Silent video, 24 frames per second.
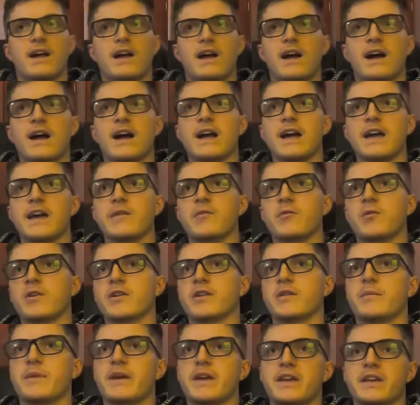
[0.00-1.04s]
I want
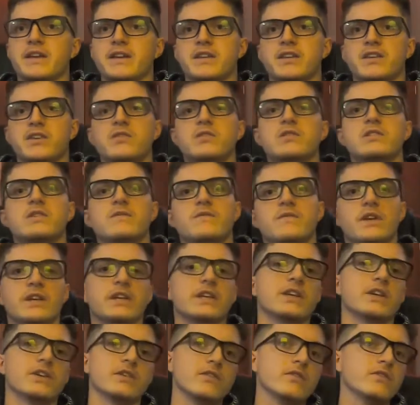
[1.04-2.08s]
to make YouTube
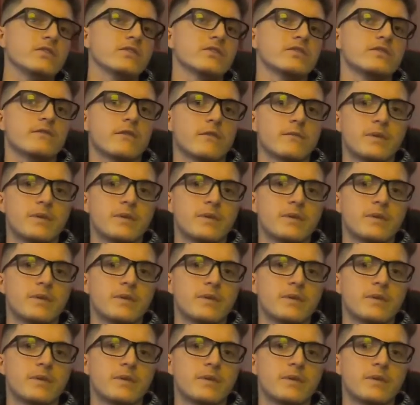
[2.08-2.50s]
videos for